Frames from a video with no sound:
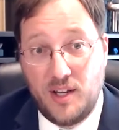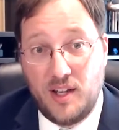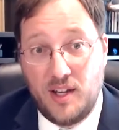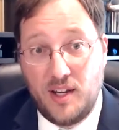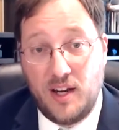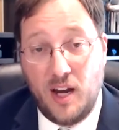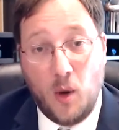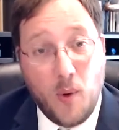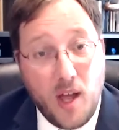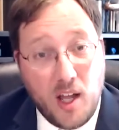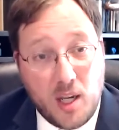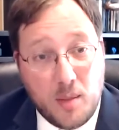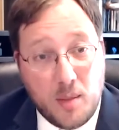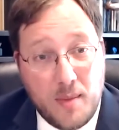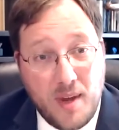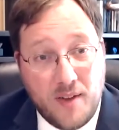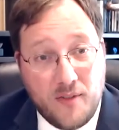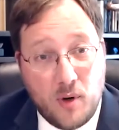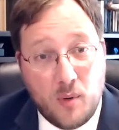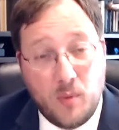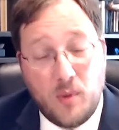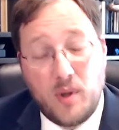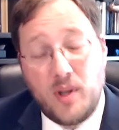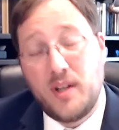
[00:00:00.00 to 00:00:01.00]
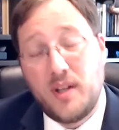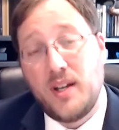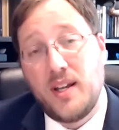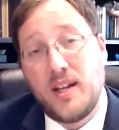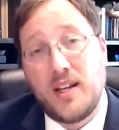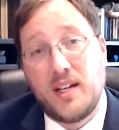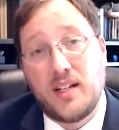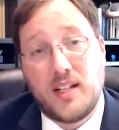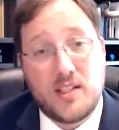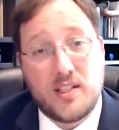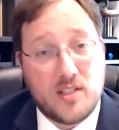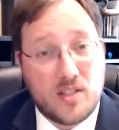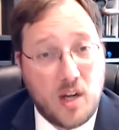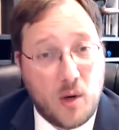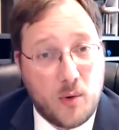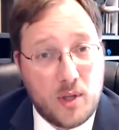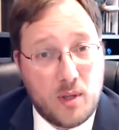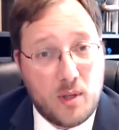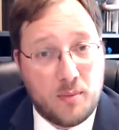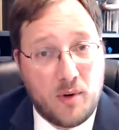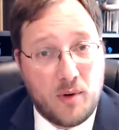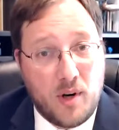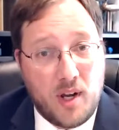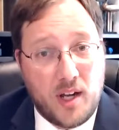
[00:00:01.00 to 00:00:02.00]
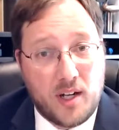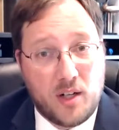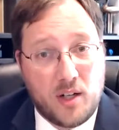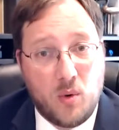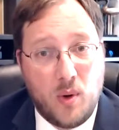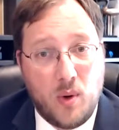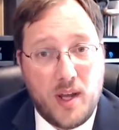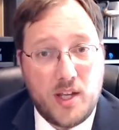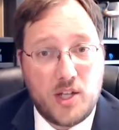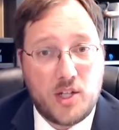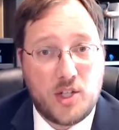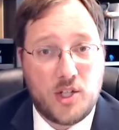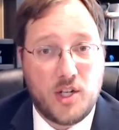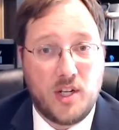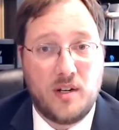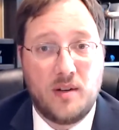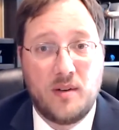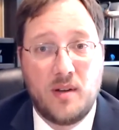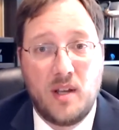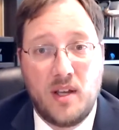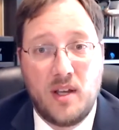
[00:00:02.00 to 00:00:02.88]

Now, welcome everyone, and let's start with a broad question.